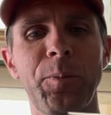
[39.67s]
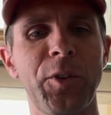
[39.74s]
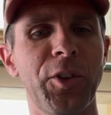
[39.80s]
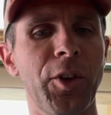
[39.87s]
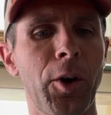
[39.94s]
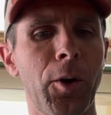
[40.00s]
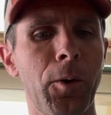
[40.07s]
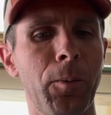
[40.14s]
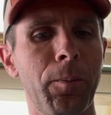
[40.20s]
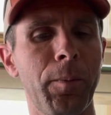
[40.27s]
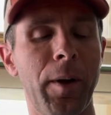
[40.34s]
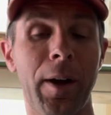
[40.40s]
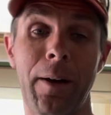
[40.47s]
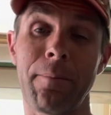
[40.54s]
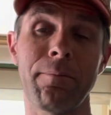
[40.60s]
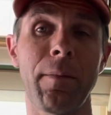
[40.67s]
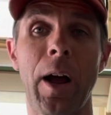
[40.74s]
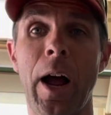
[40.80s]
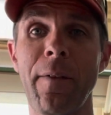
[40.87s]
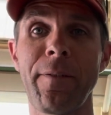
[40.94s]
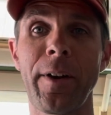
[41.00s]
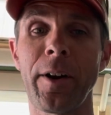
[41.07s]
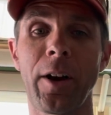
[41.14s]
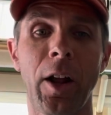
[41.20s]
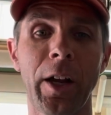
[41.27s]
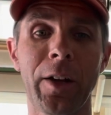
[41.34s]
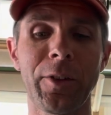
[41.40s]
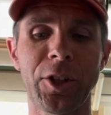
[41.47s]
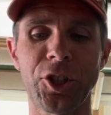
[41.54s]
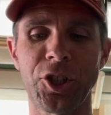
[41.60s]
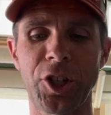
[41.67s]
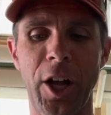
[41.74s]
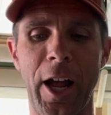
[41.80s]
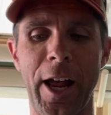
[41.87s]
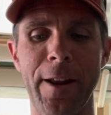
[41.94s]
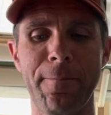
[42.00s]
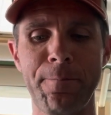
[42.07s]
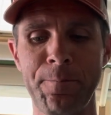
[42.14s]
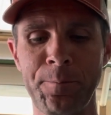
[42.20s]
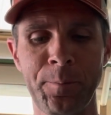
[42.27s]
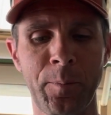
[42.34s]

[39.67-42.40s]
So I figured I'll give it a shot.